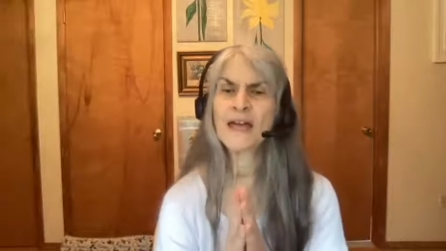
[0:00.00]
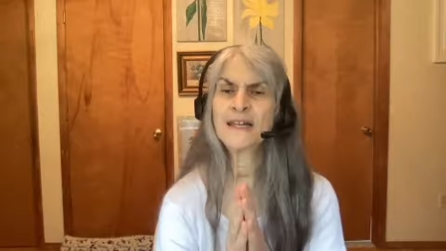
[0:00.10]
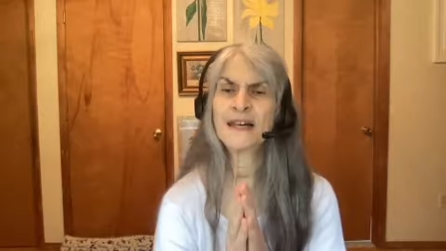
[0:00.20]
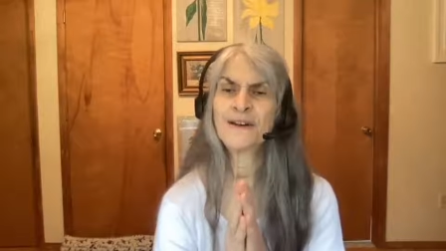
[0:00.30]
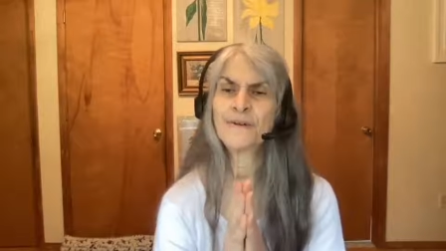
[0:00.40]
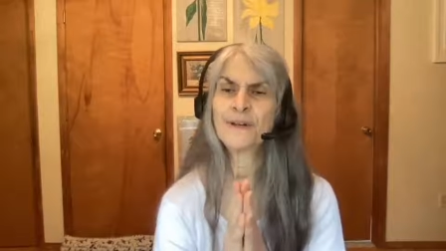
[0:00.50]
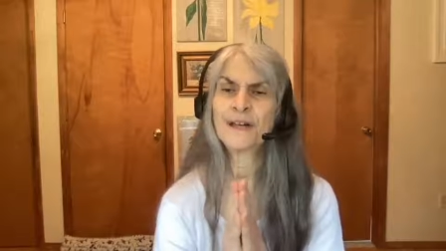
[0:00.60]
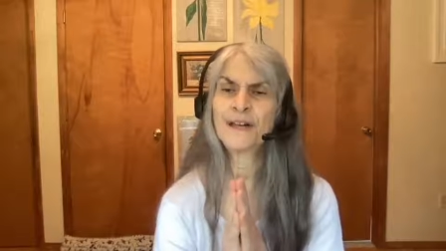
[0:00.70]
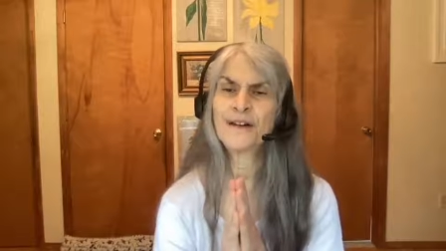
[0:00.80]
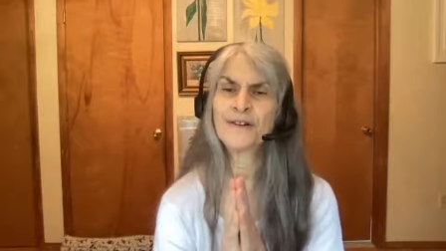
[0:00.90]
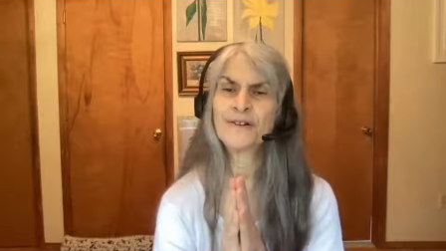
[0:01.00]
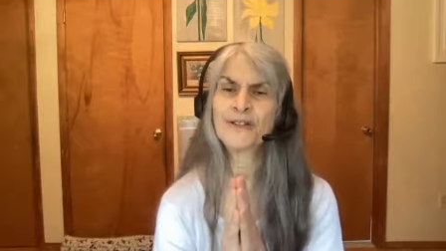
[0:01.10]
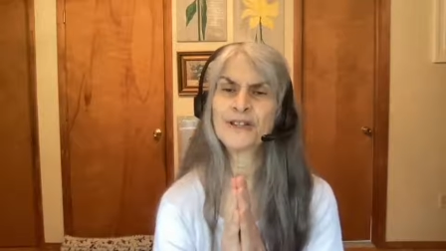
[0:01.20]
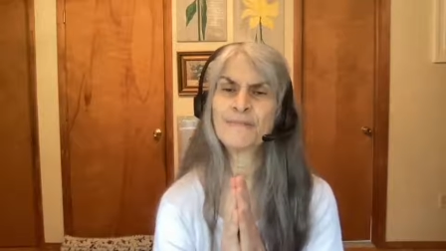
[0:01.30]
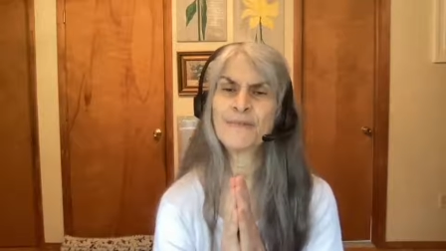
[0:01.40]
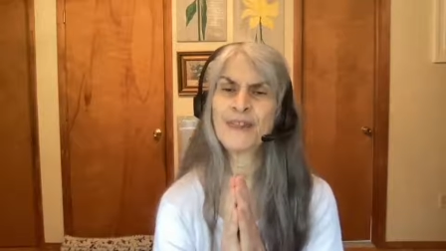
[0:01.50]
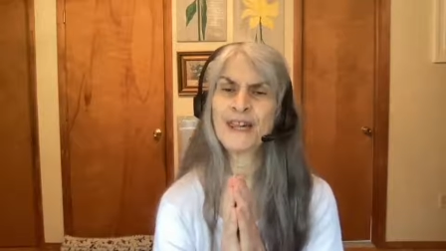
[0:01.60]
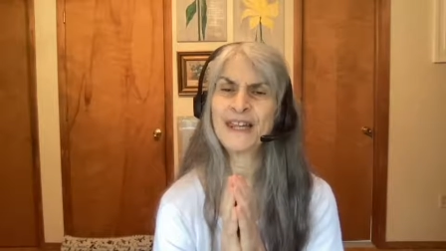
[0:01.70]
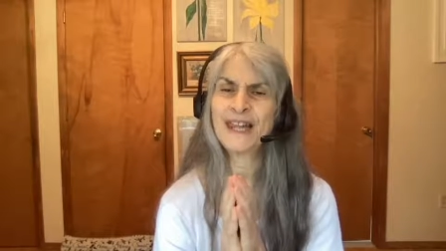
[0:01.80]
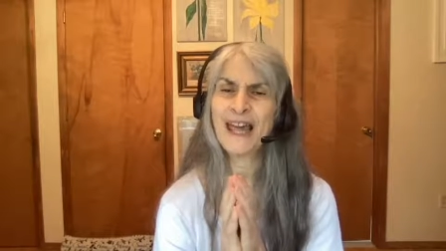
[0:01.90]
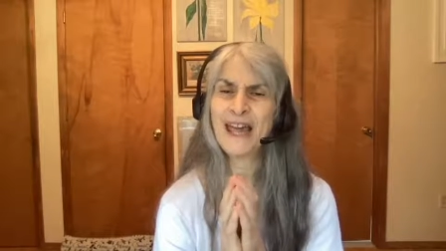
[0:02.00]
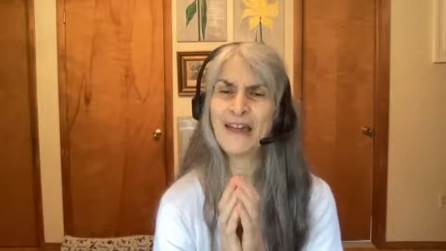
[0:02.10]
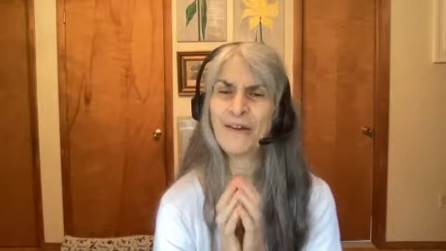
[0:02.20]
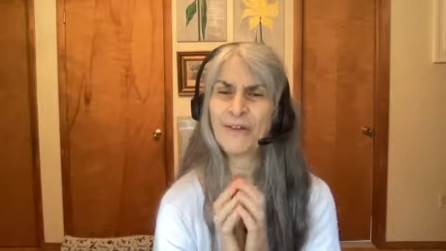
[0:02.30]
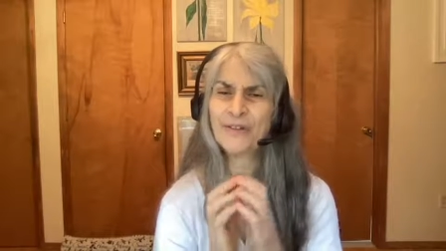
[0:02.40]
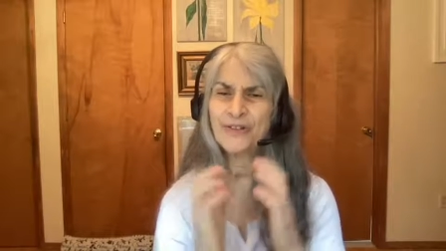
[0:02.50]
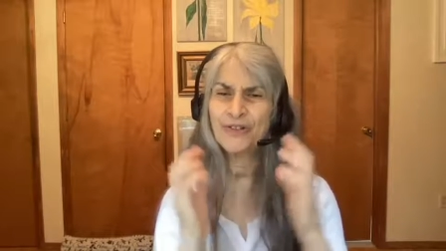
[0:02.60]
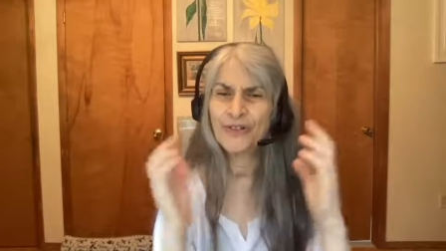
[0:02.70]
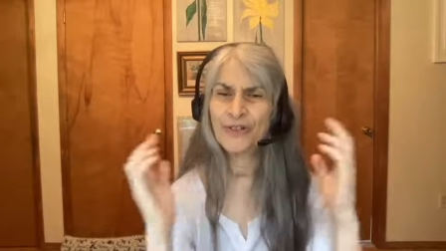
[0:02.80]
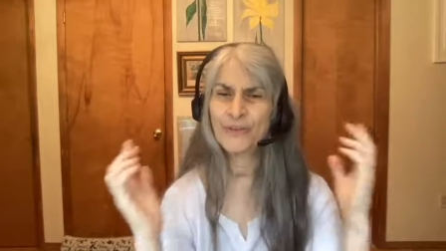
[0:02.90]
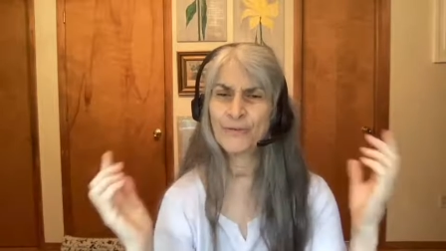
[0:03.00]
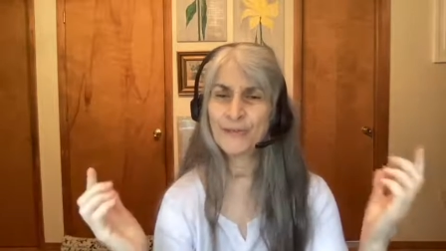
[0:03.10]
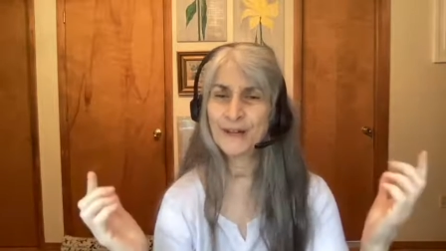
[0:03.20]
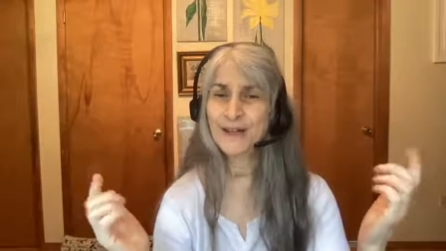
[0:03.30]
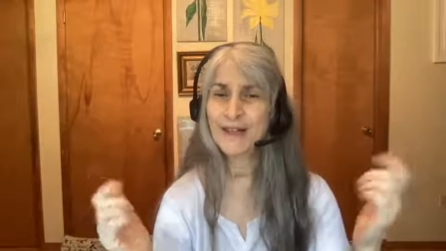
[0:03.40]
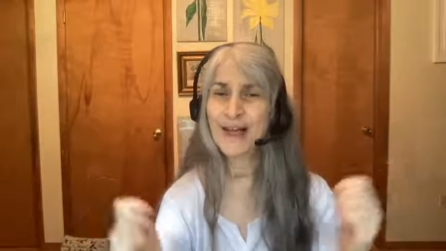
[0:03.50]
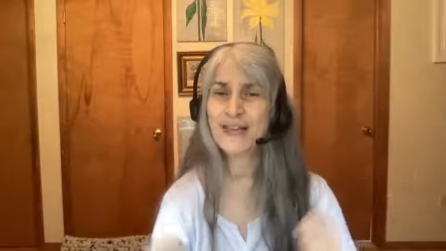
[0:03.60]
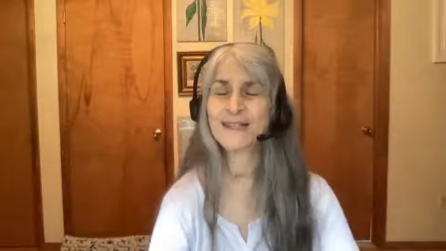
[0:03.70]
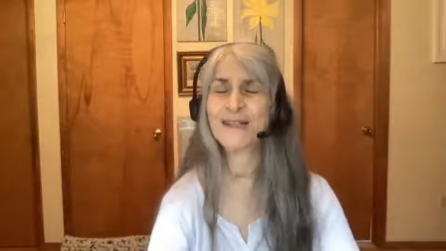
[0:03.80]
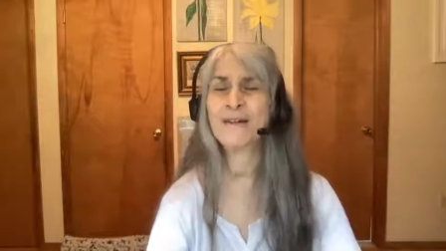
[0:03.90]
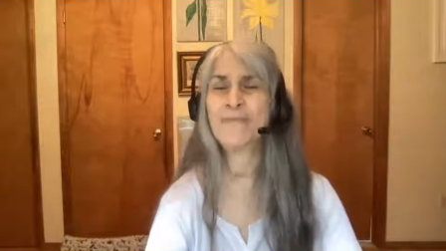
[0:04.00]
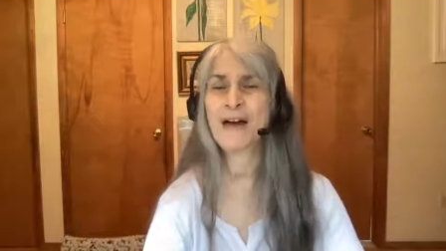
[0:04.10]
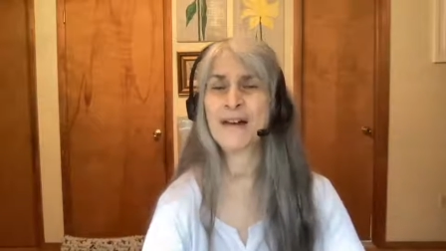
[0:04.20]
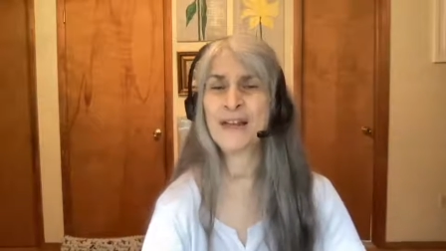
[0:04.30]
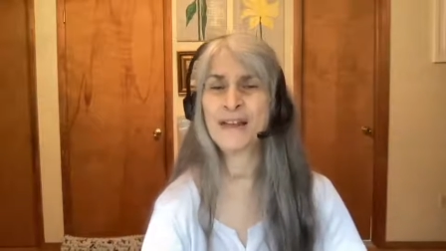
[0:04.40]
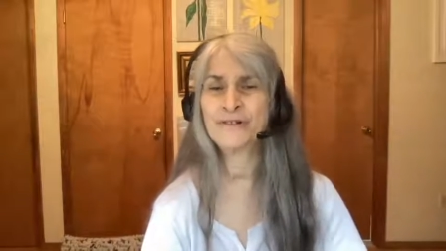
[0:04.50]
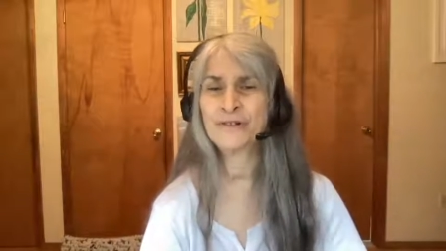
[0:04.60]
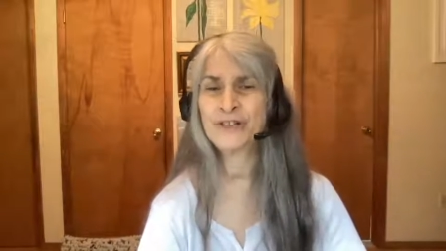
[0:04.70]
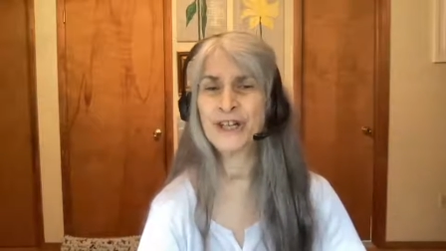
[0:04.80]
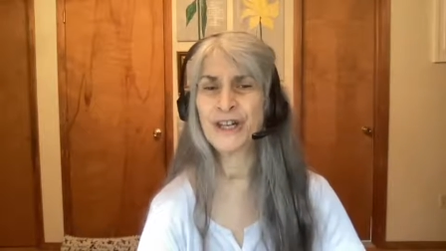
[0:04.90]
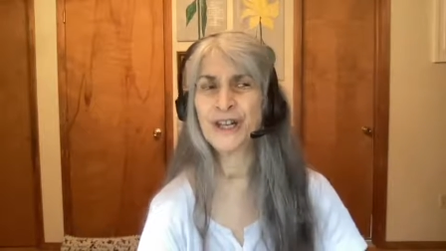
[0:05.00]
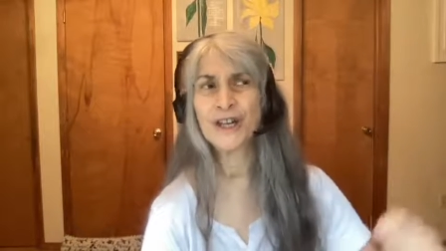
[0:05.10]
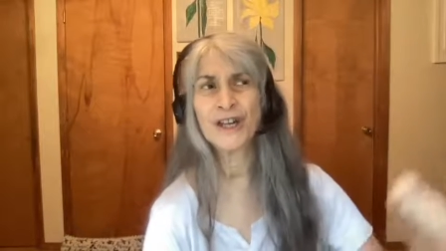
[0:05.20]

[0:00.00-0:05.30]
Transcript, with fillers: Now, here's something else to realize about energy